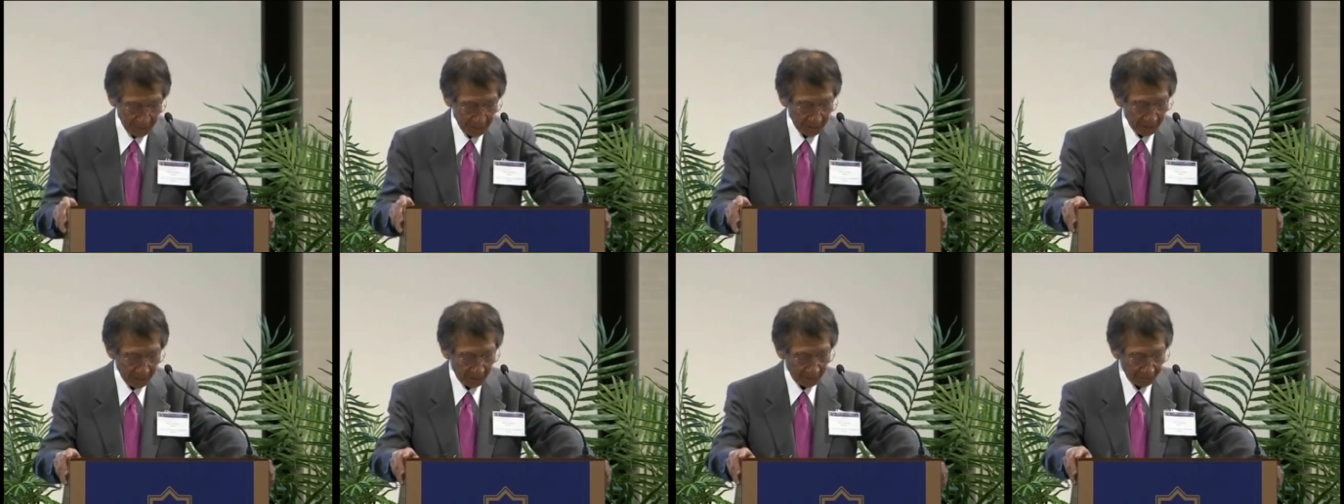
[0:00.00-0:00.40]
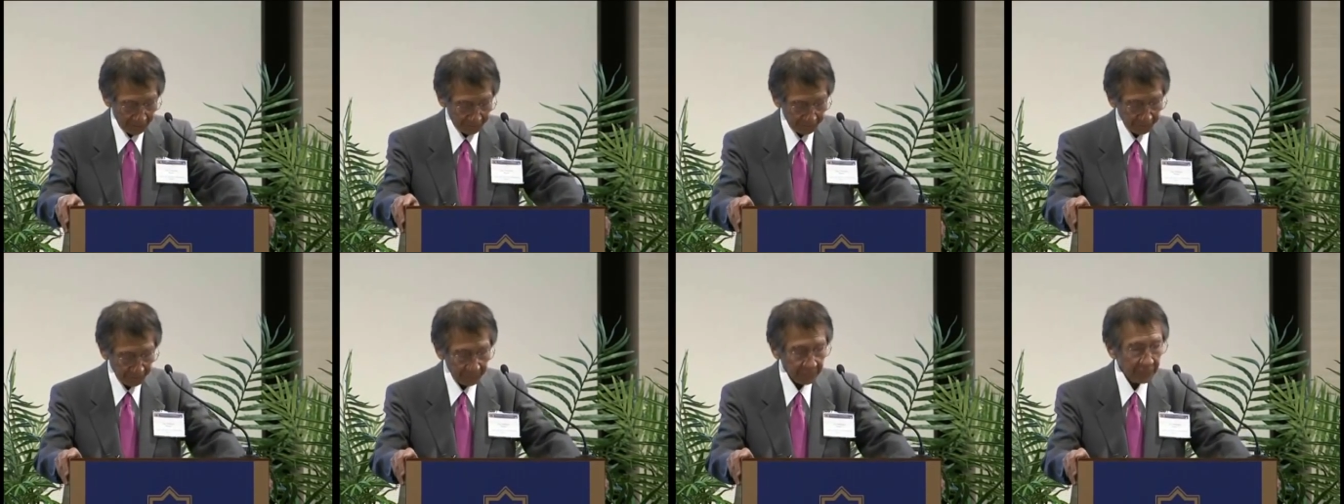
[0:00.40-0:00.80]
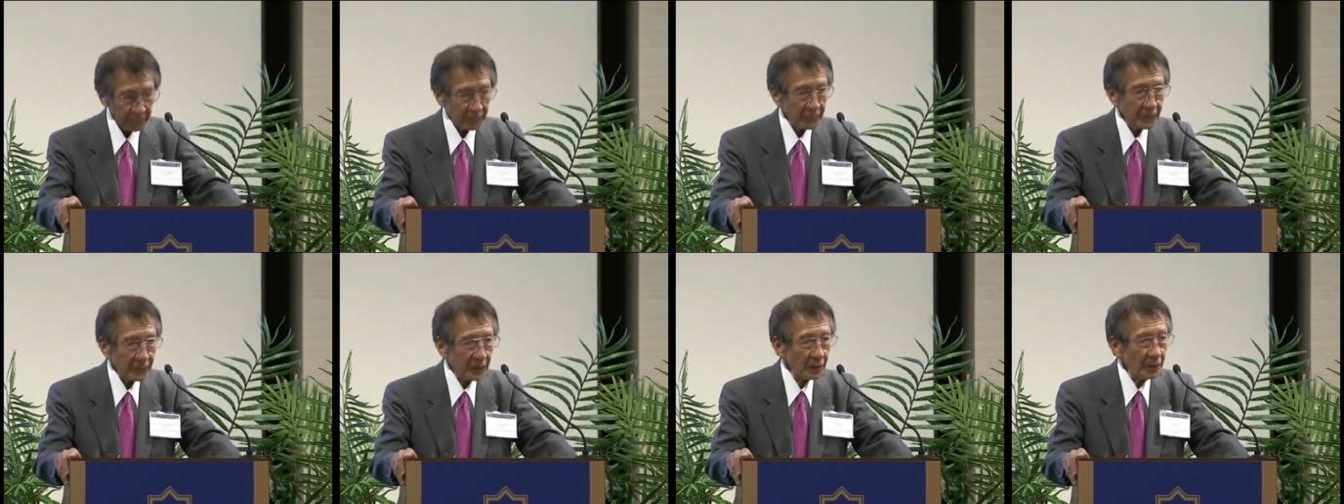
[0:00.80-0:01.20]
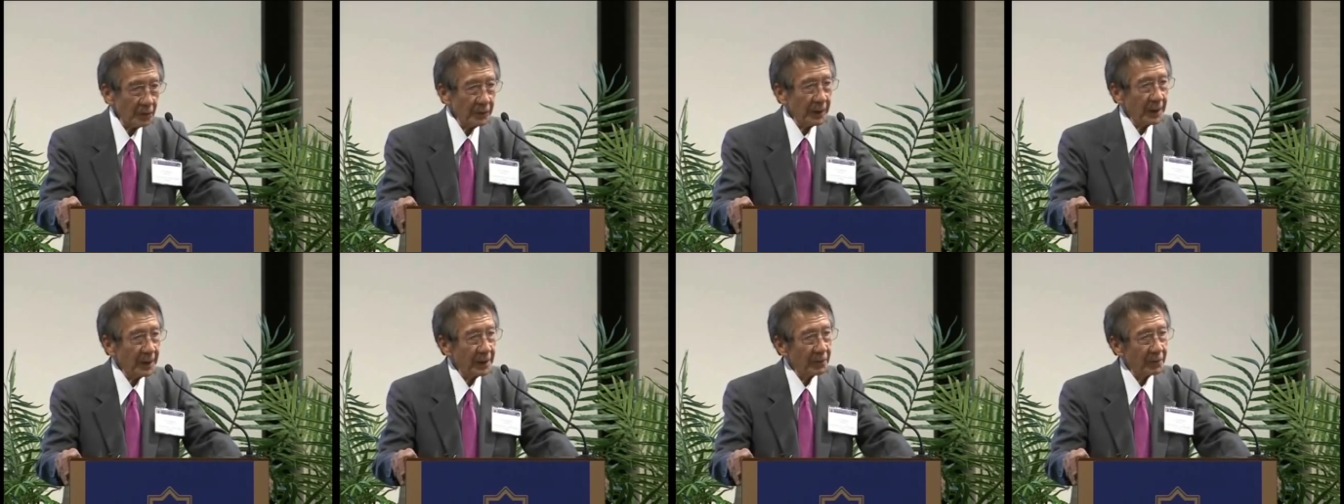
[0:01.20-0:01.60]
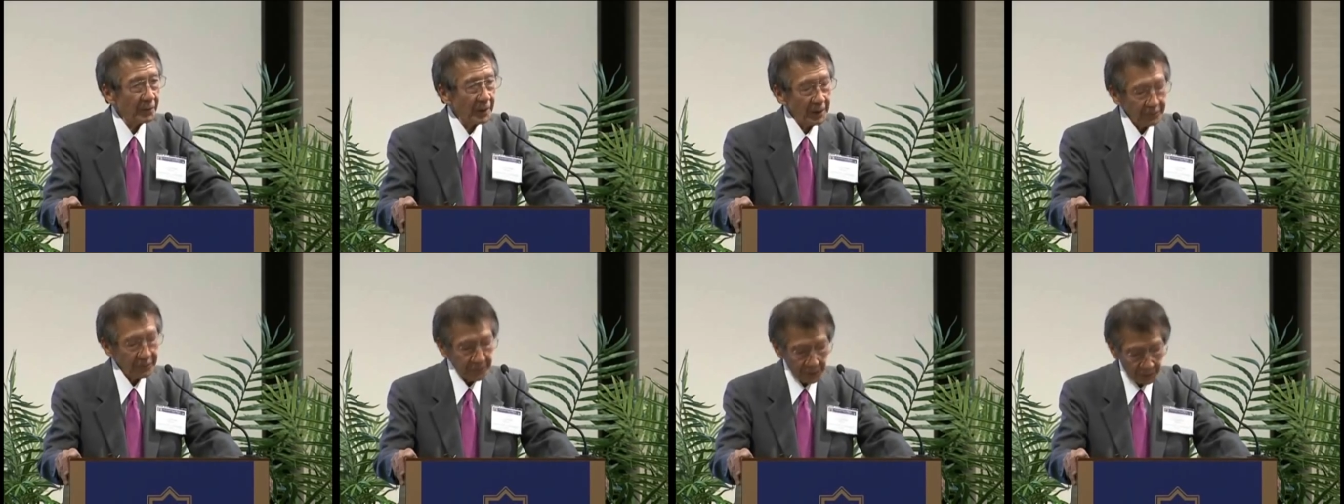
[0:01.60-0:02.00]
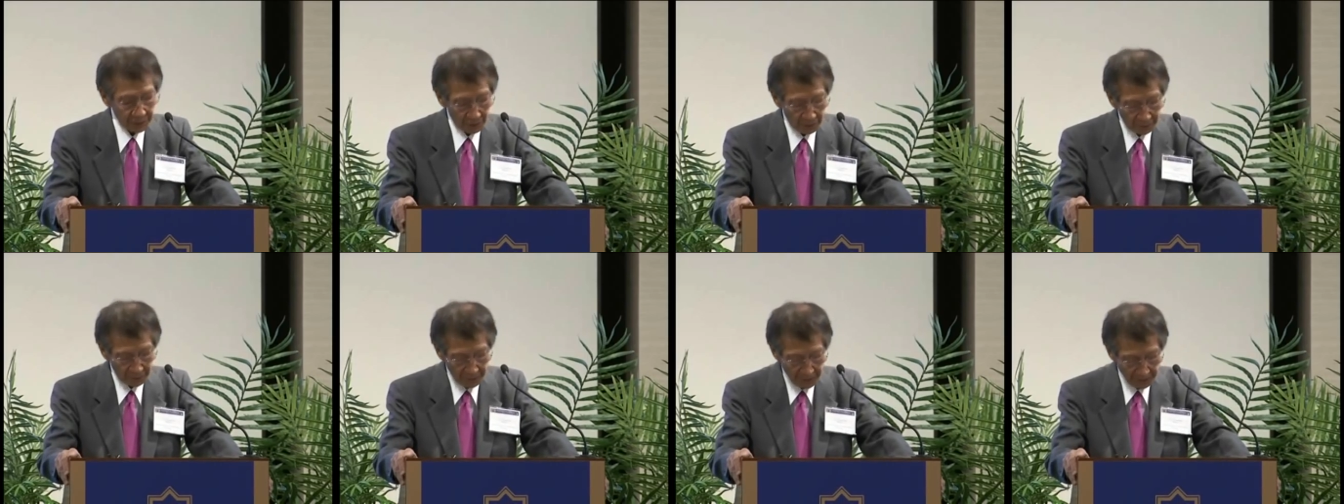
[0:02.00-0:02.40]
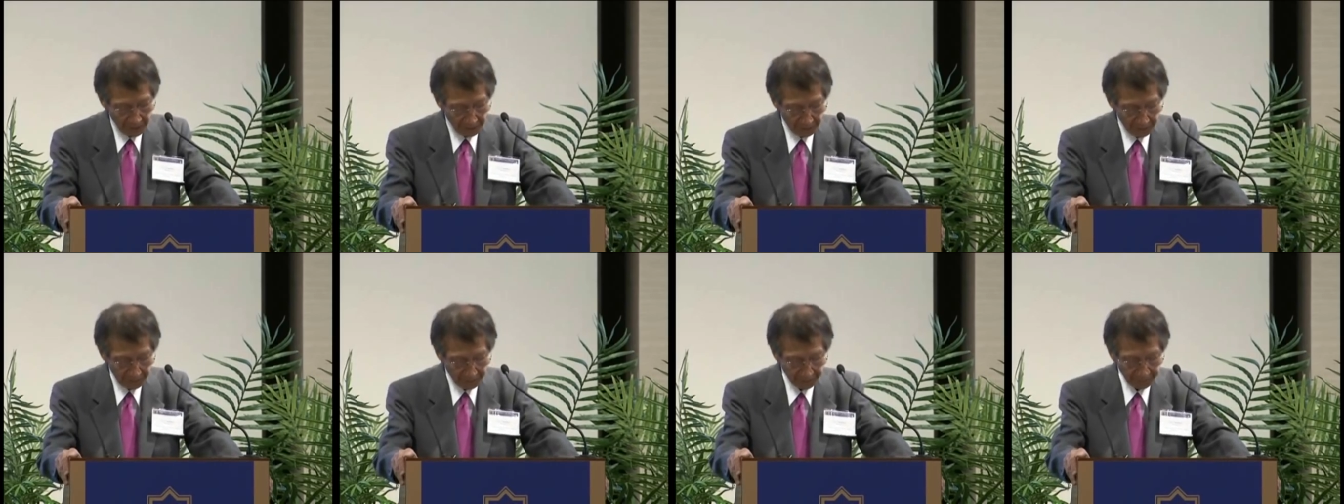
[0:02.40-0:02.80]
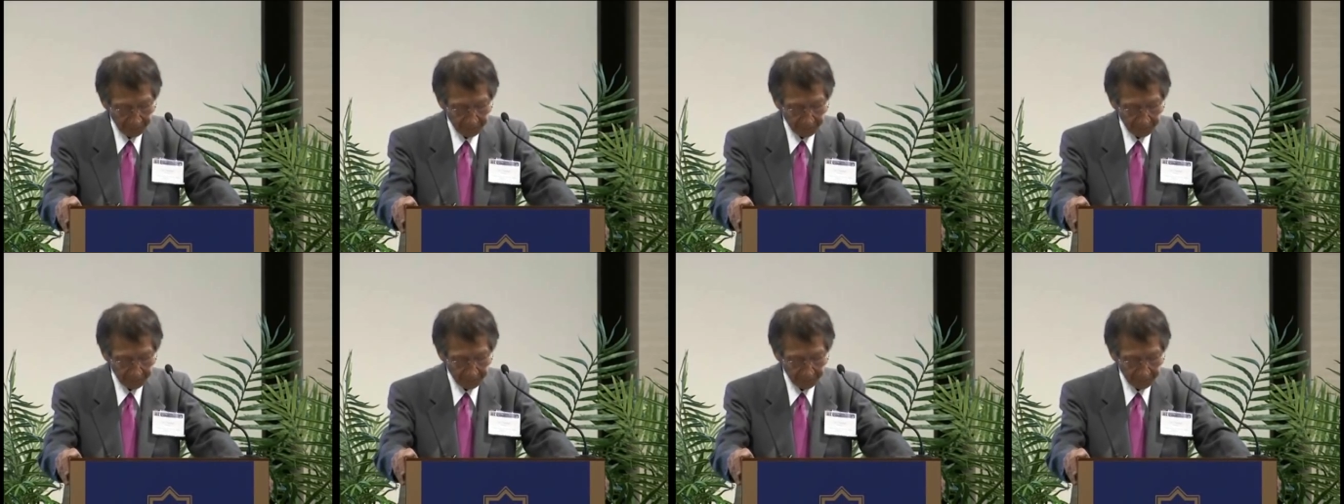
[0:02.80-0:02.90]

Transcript: Uh, when I arrived in Urbana